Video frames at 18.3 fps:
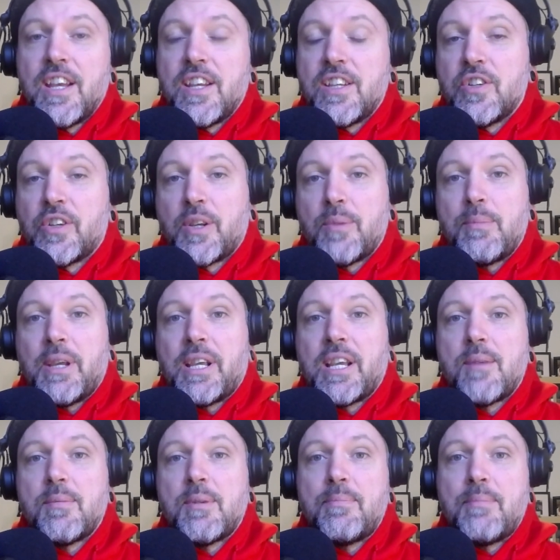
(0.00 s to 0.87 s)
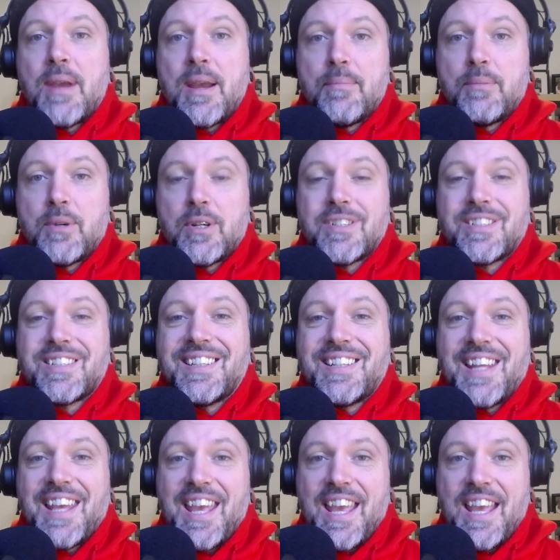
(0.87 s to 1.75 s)
You can become a member
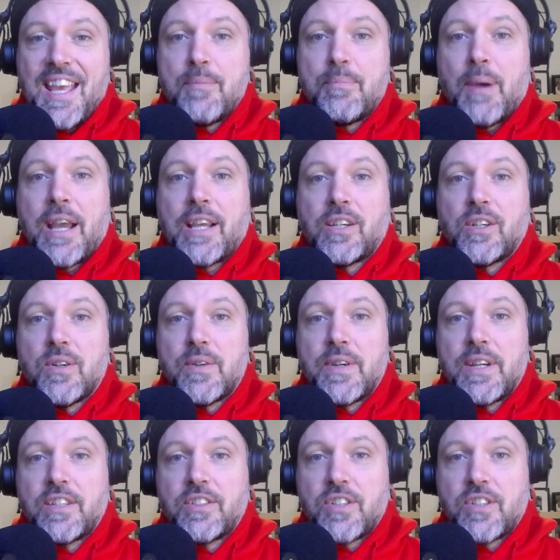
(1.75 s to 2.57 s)
today by going